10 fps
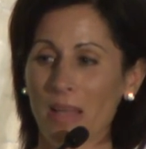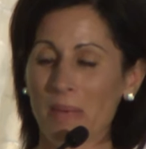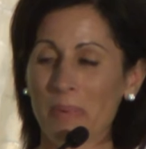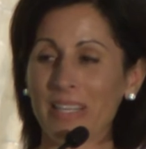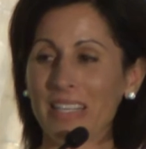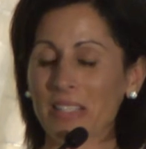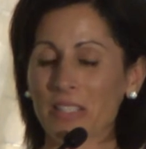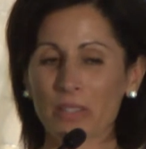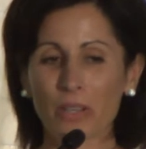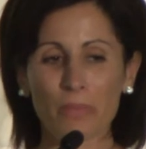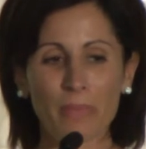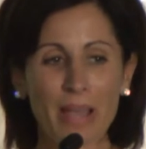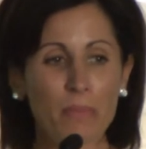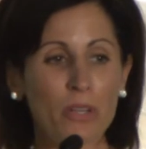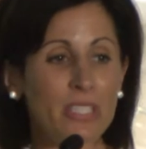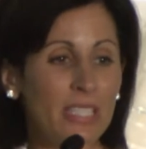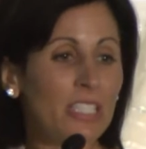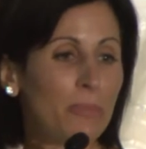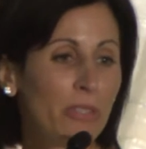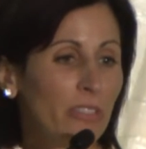But, you know, my most
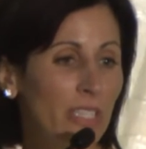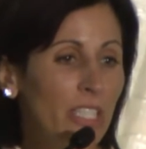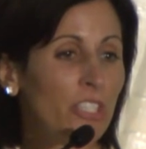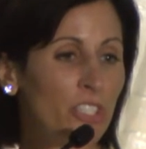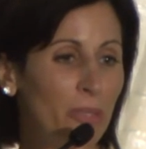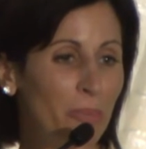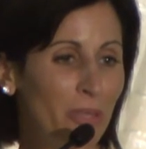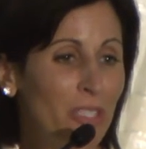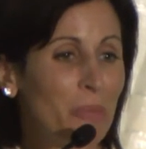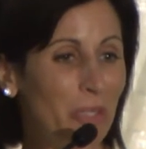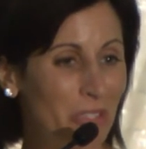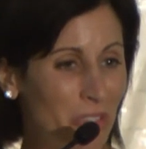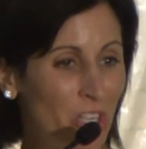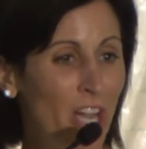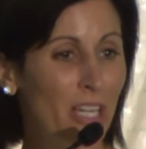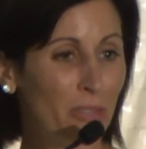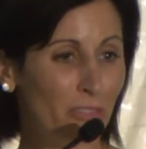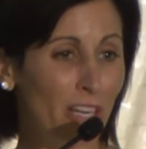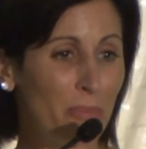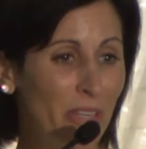intimate relationship in this book, and you talk,
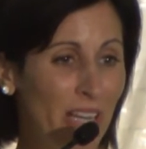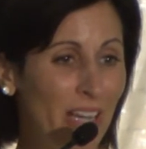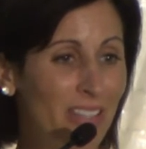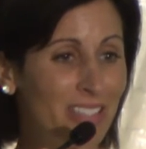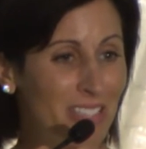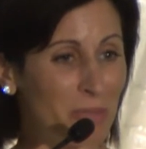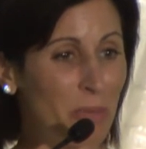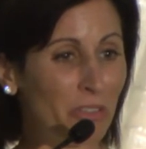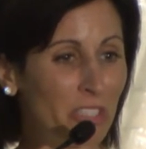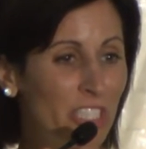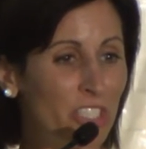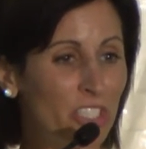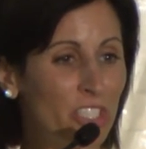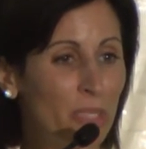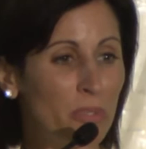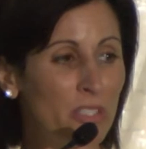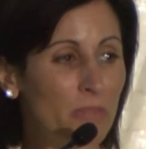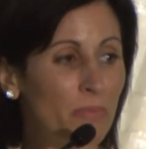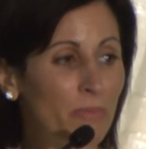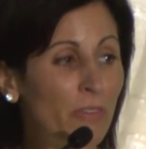Ron, about how this is about
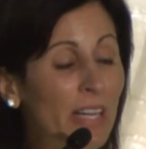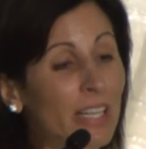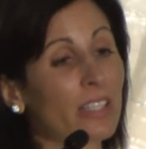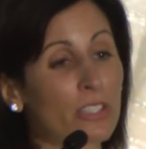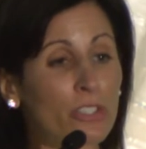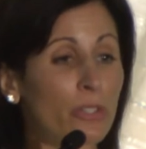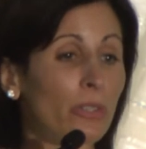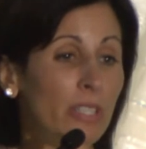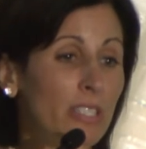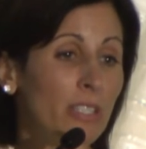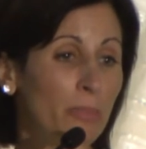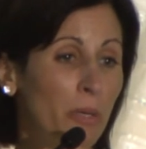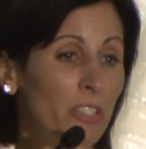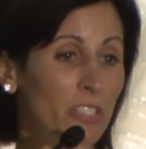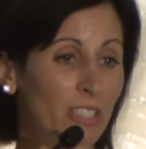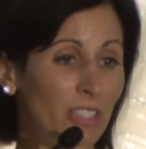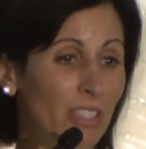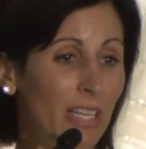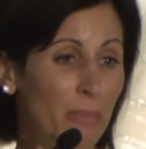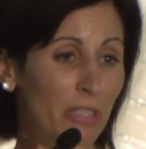relationships. Writing these stories are
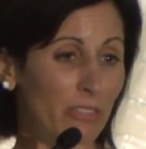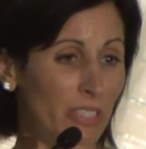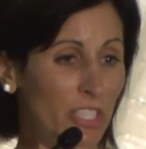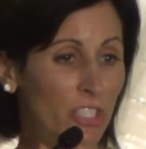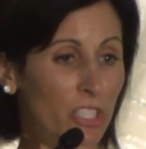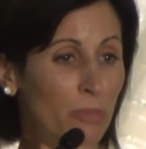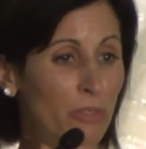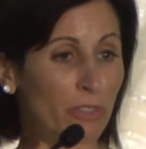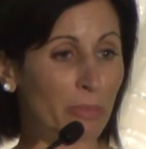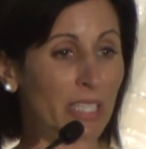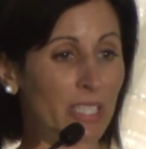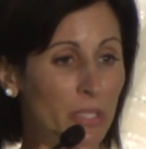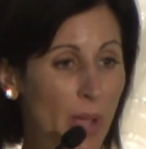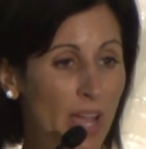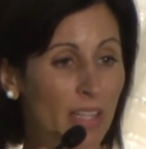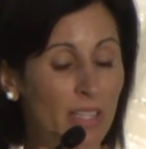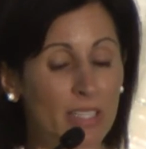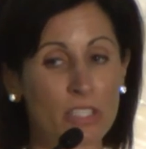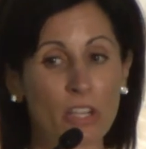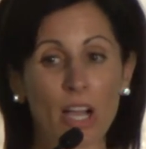personal and about relationships for me as well.
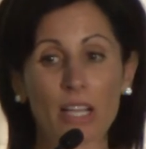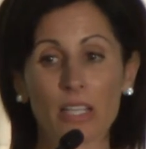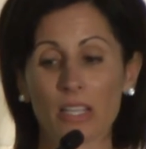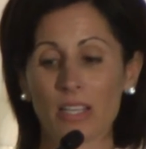It's not,